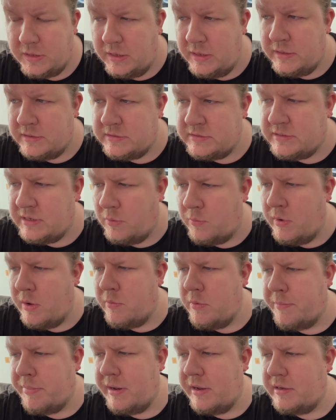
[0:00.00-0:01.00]
is that where
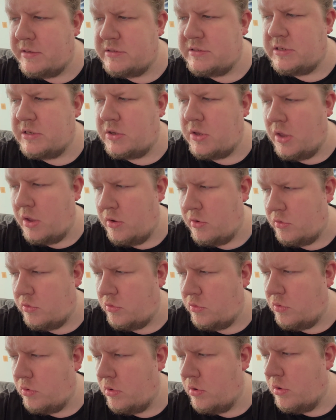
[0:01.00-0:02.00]
we're planning to
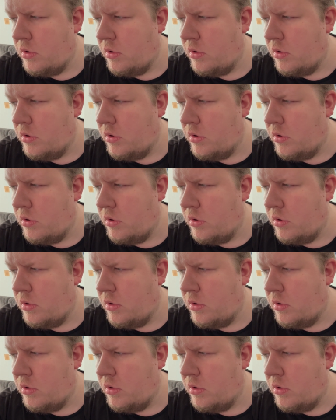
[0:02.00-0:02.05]
go